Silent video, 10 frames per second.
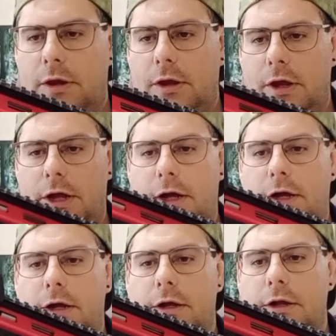
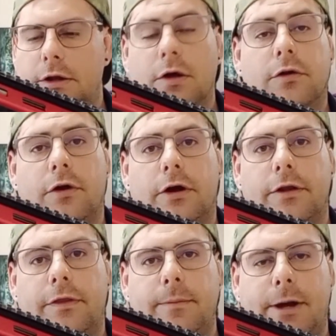
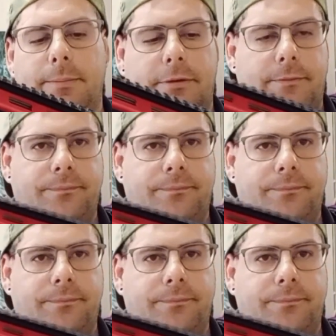Loctited them up.